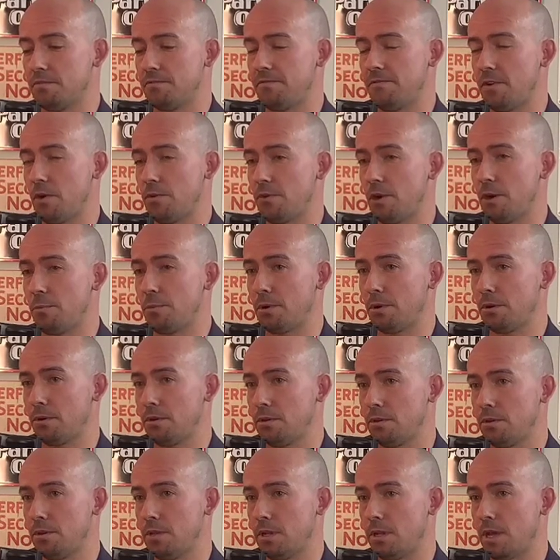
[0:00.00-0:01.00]
Phone number,
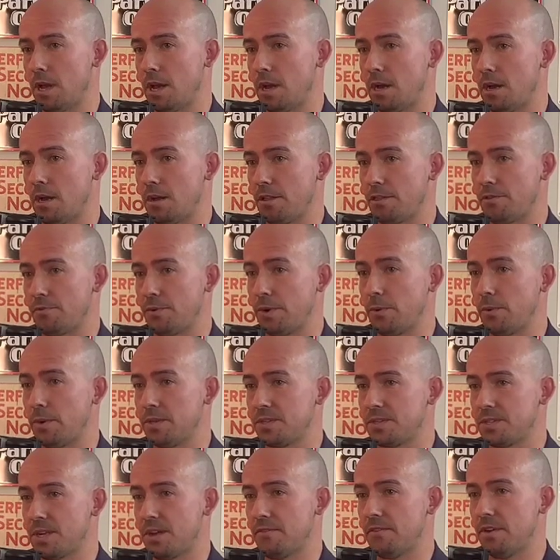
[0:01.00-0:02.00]

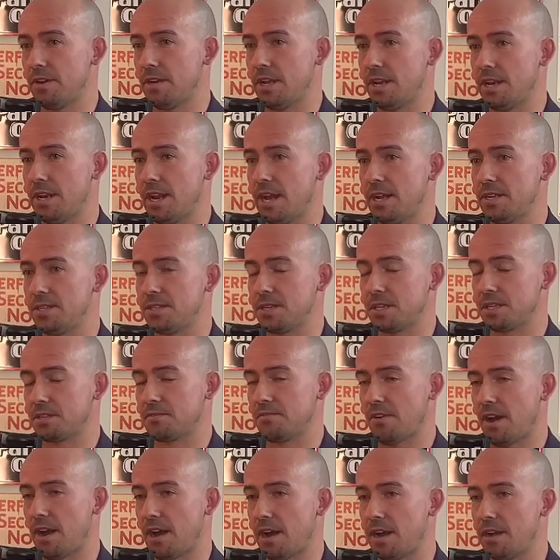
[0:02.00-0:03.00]

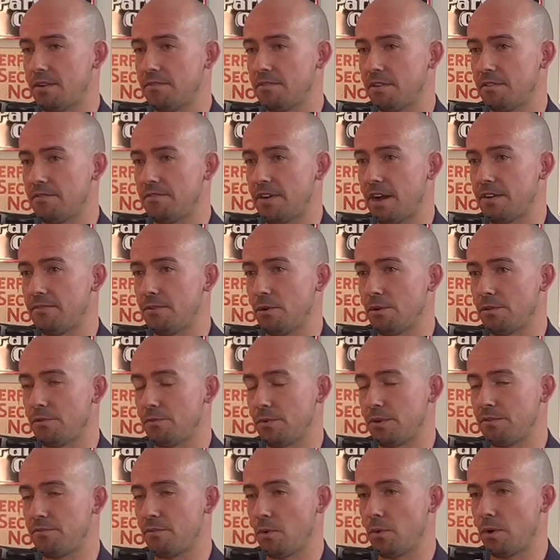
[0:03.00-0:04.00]

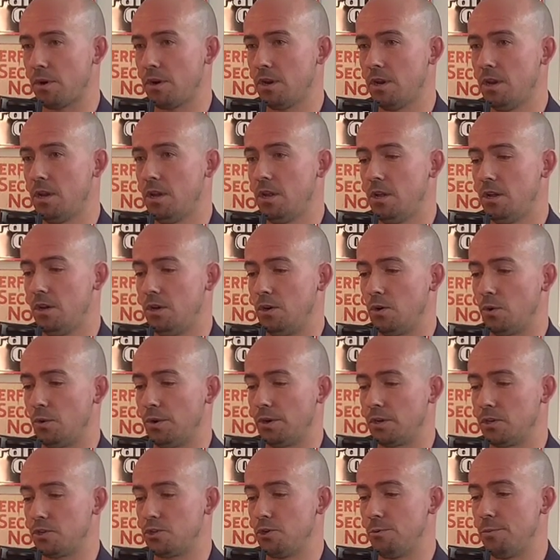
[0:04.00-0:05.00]
317-965-5034. Or
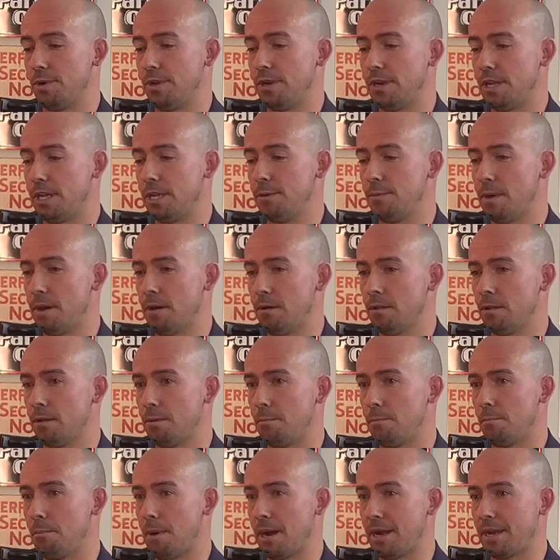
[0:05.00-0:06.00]
you can shoot me an email,
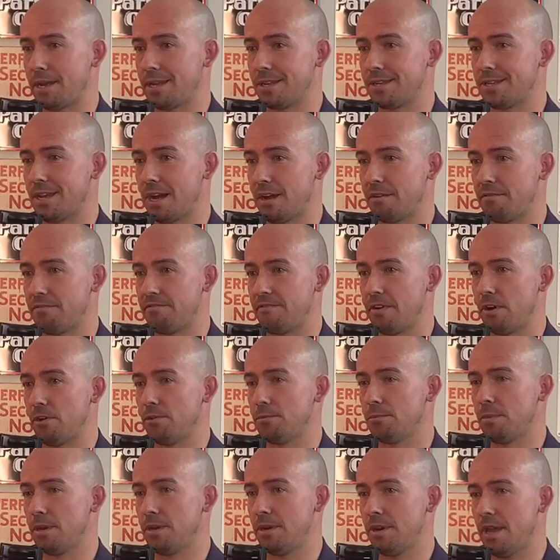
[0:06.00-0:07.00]

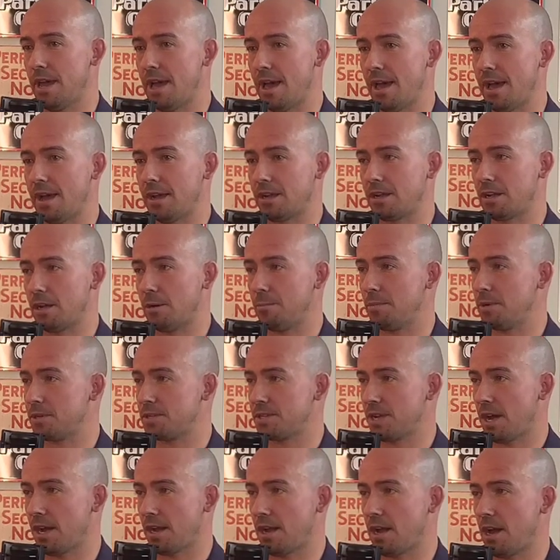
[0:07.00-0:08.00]

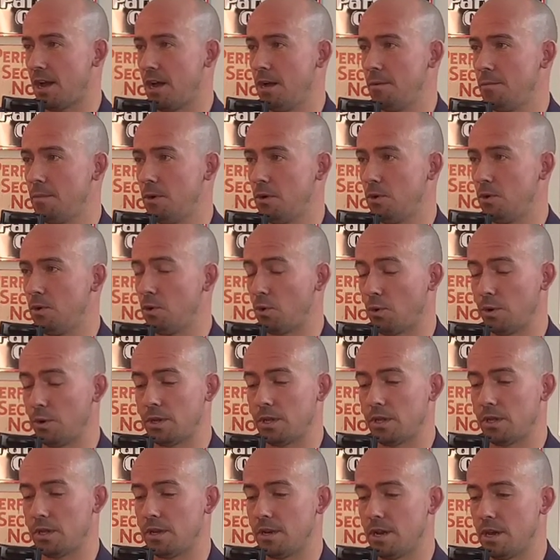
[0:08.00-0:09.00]
mike.feldman@compass.com. Or you
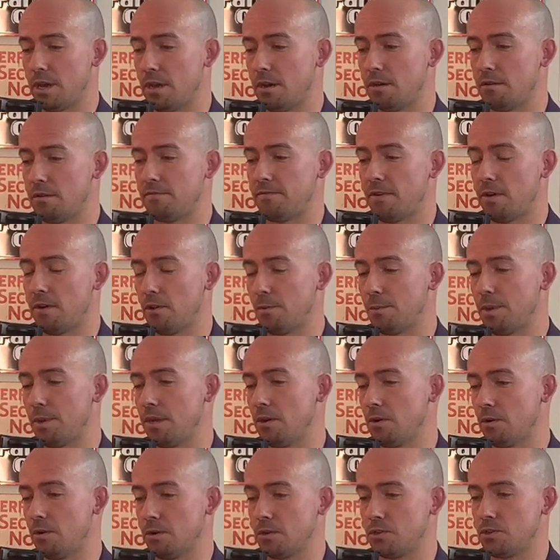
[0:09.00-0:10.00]
can follow
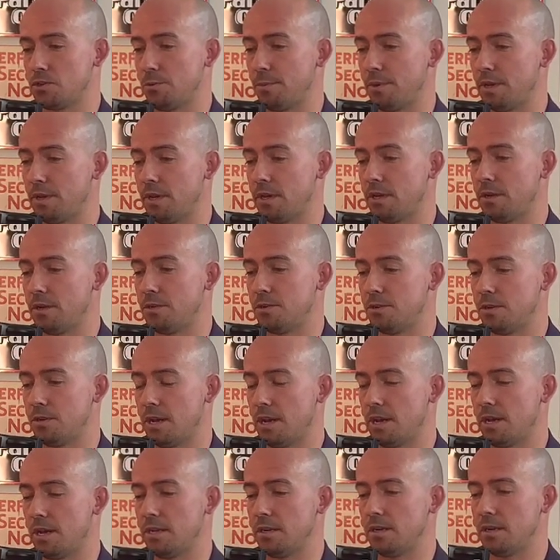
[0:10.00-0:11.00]
me or shoot me a
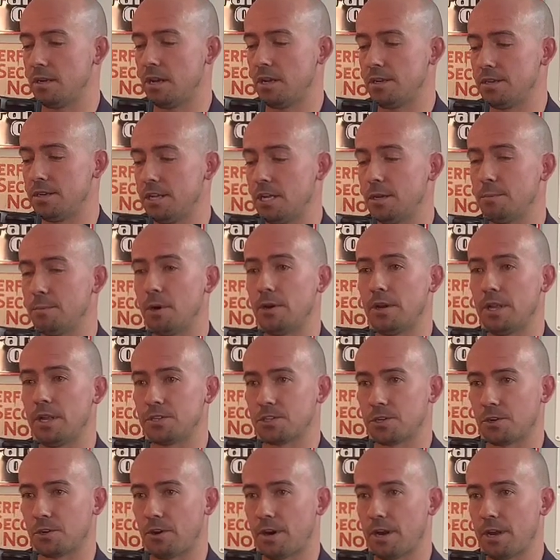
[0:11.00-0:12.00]
DM on
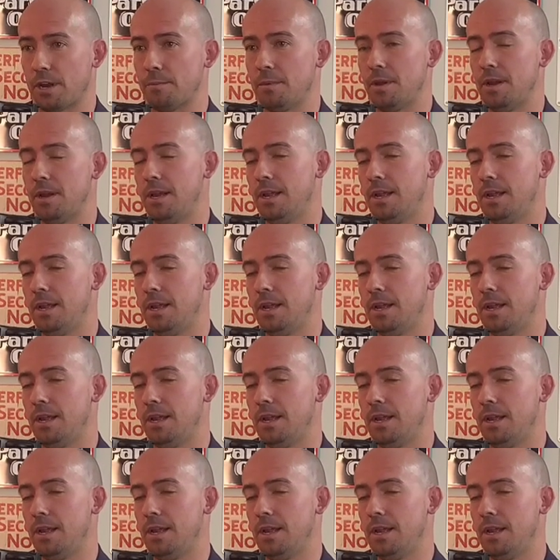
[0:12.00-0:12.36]
Instagram.